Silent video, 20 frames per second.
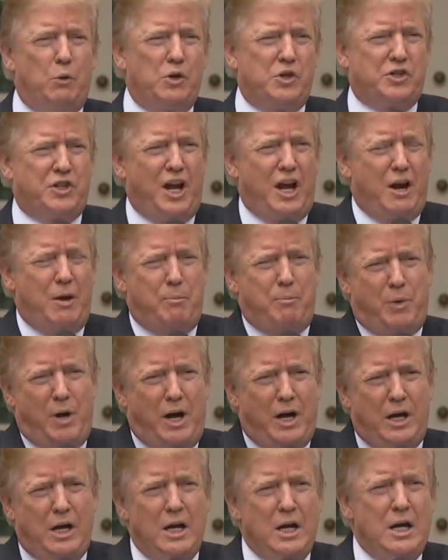was set up
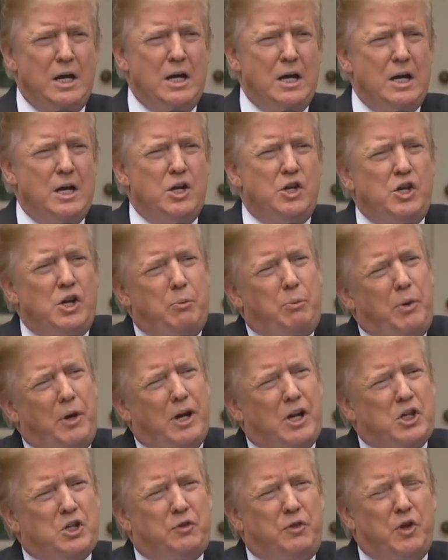by
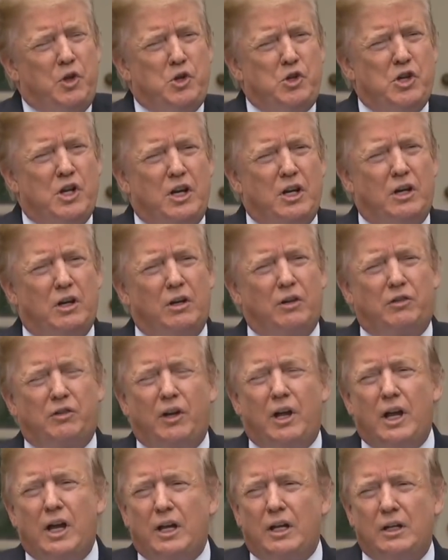GPS Fusion, it looks
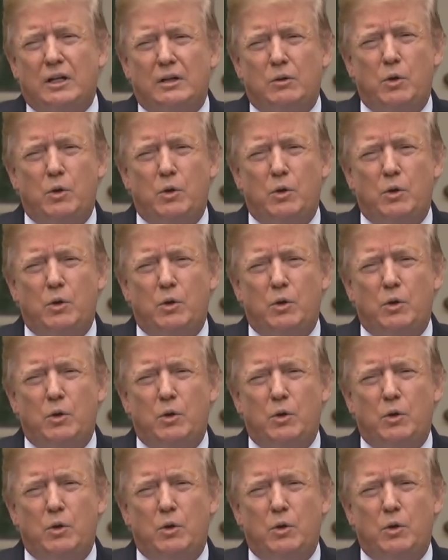like,